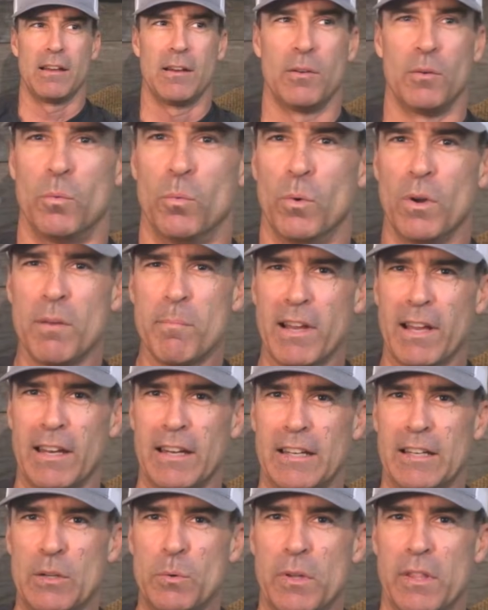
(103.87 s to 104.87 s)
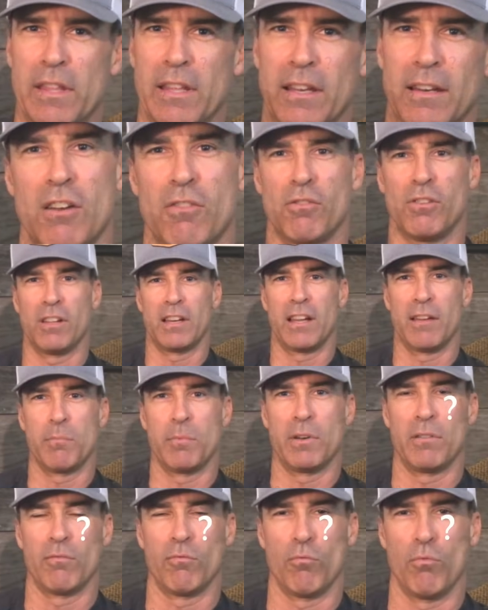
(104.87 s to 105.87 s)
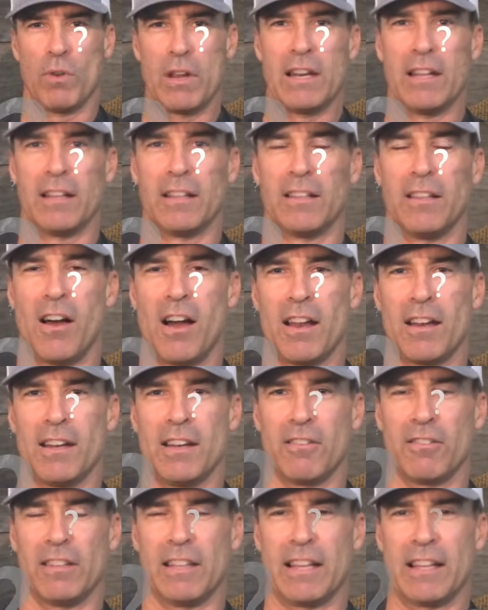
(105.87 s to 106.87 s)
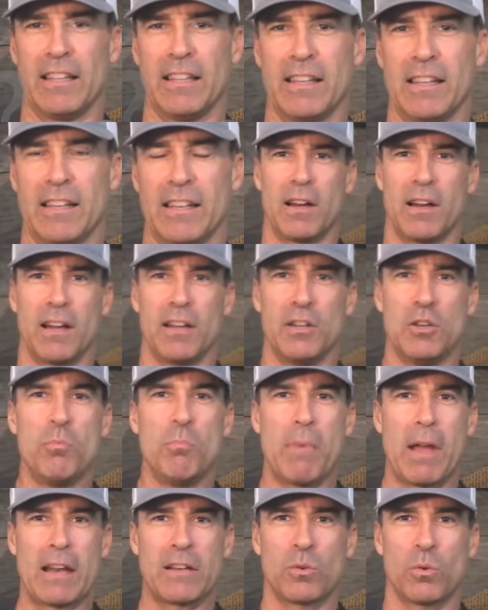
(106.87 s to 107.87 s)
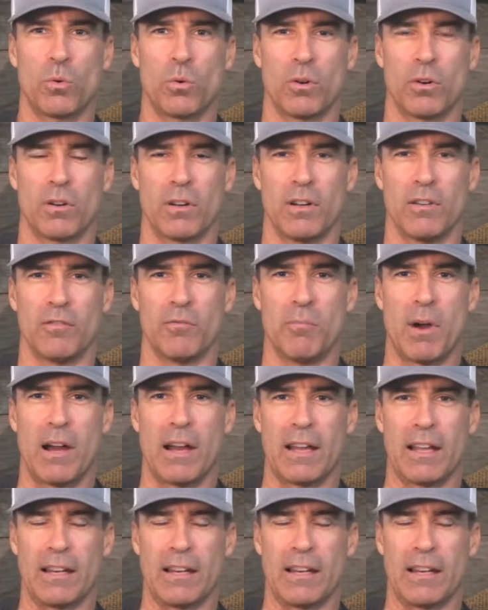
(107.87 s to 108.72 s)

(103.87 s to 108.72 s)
What am I going to do with it? And I've been reading a lot here lately, and a new mentor of mine,